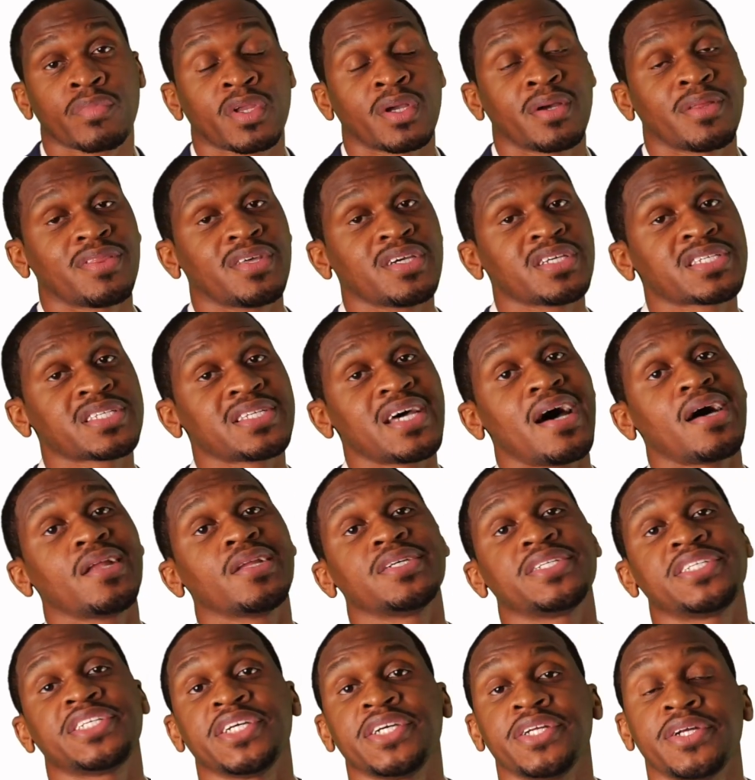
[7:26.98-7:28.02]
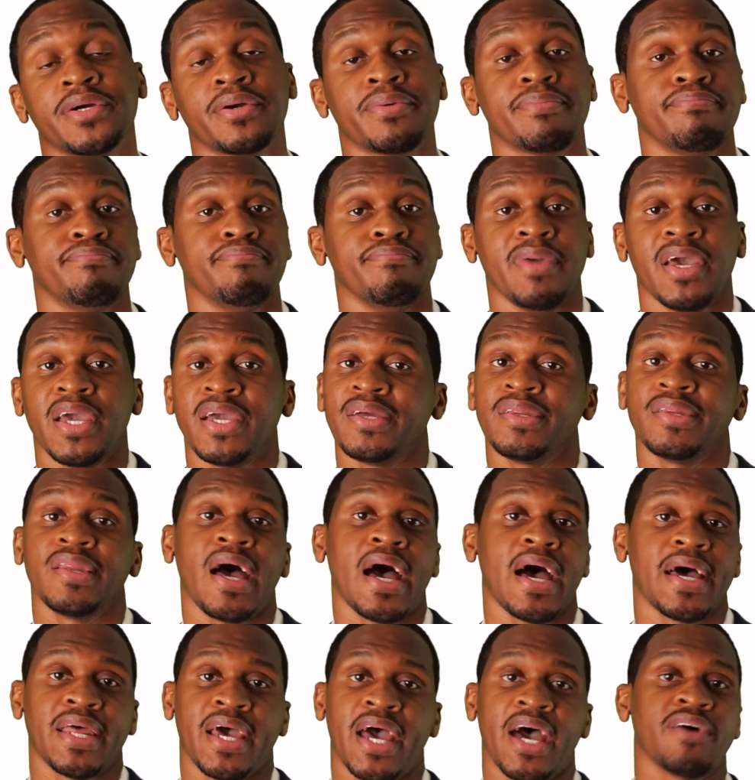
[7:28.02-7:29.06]
This style of cheater may
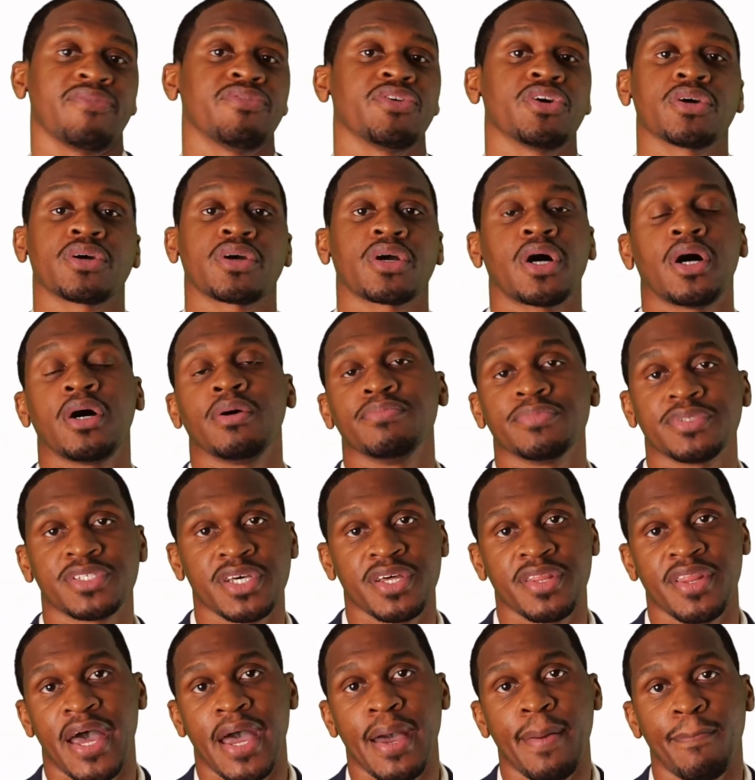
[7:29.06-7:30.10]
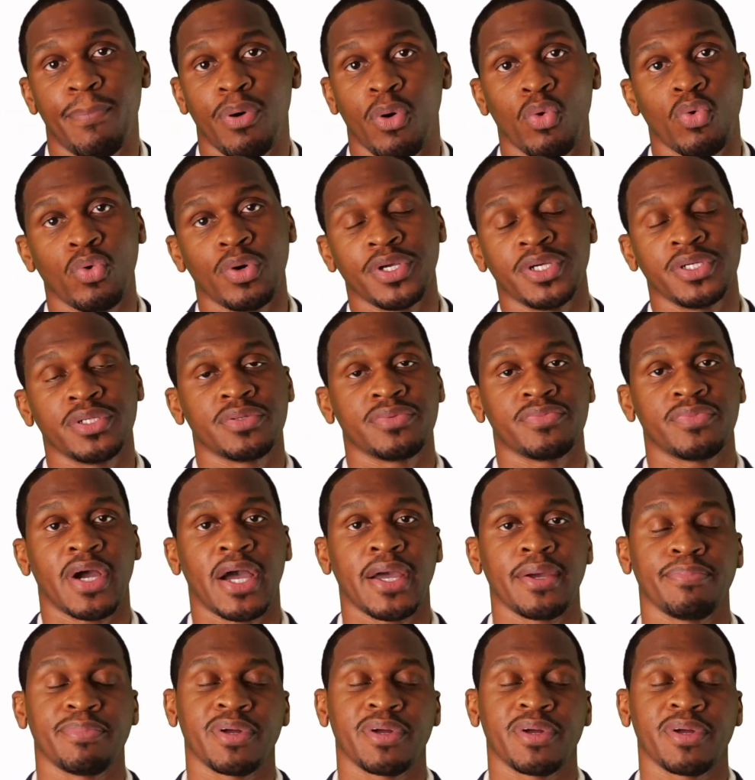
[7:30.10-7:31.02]
not ever come to that point, right?